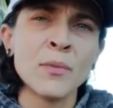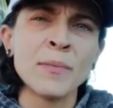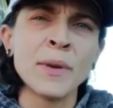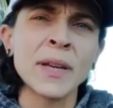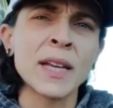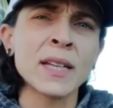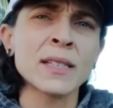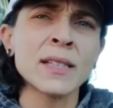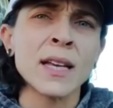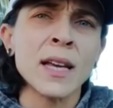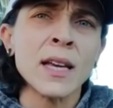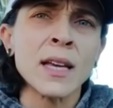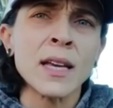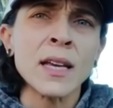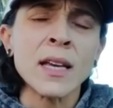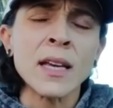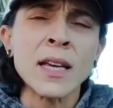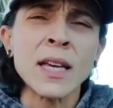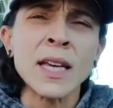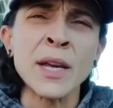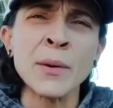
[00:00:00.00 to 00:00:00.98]
because
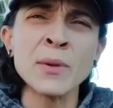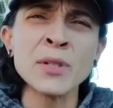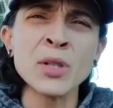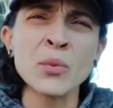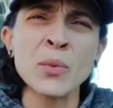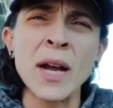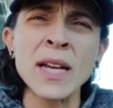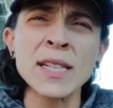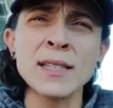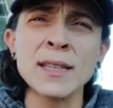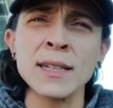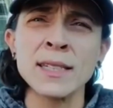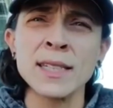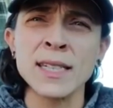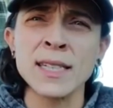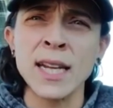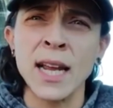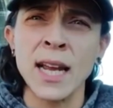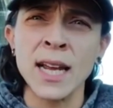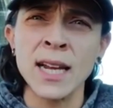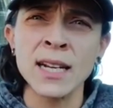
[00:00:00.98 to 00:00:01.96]
he was arrested,
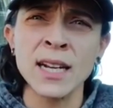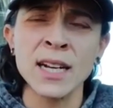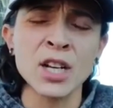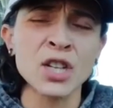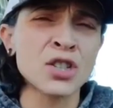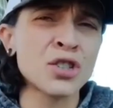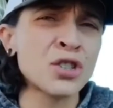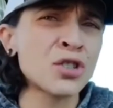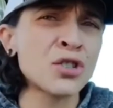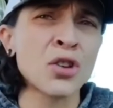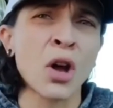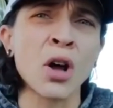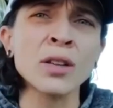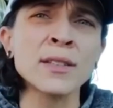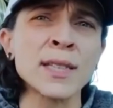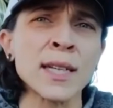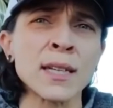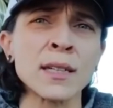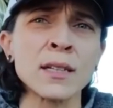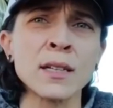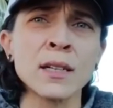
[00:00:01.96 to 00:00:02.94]
detained, and
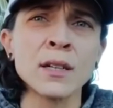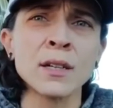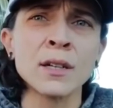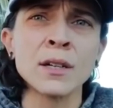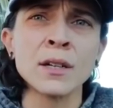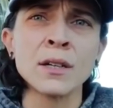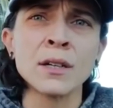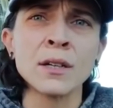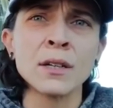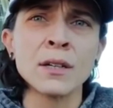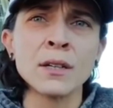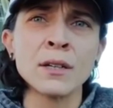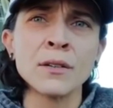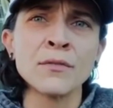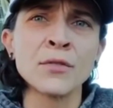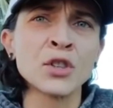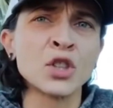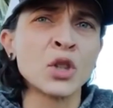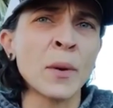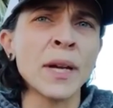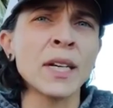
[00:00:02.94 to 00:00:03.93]
assaulted
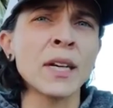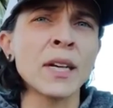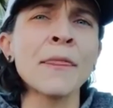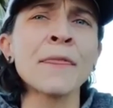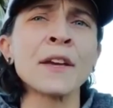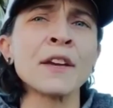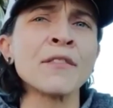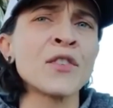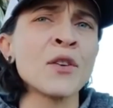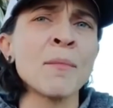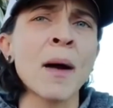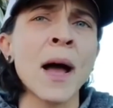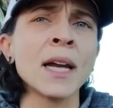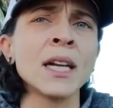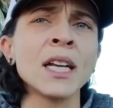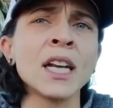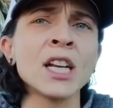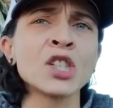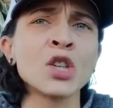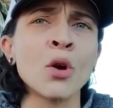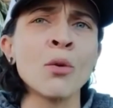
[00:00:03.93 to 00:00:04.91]
for doing nothing, for
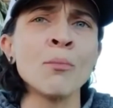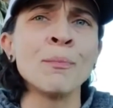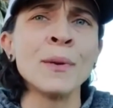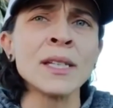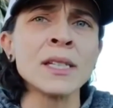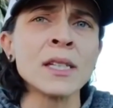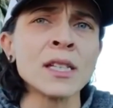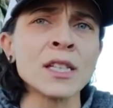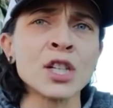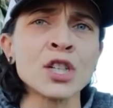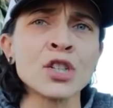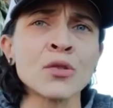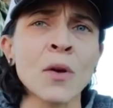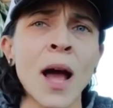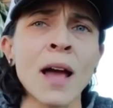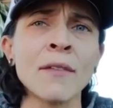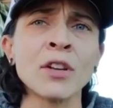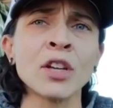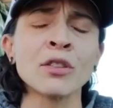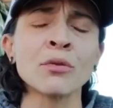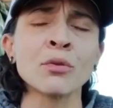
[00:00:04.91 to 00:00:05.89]
minding his own business and
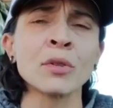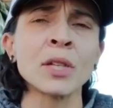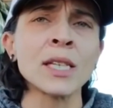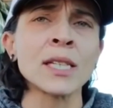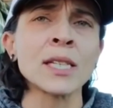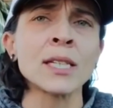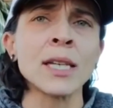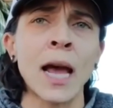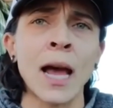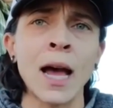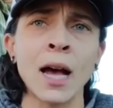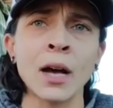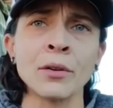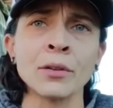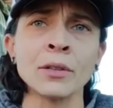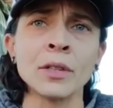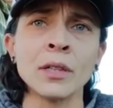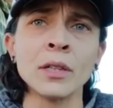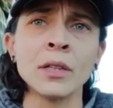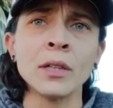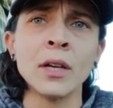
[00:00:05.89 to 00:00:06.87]
driving through this
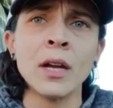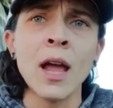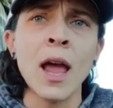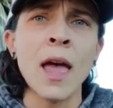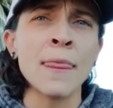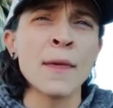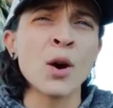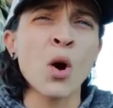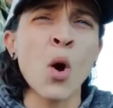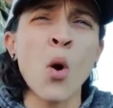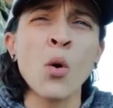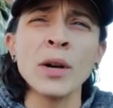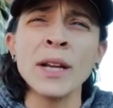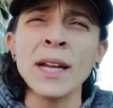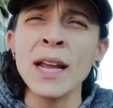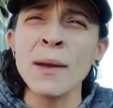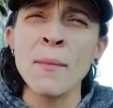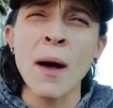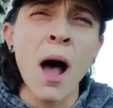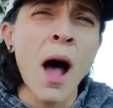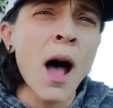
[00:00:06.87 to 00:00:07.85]
town. And they're
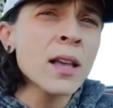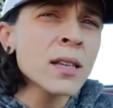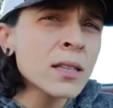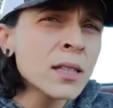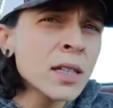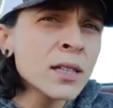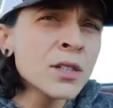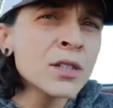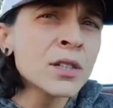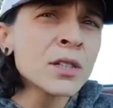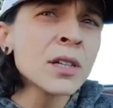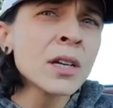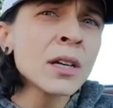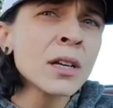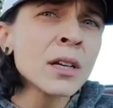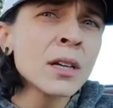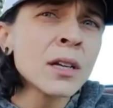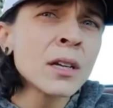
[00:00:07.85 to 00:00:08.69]
holding him hostage?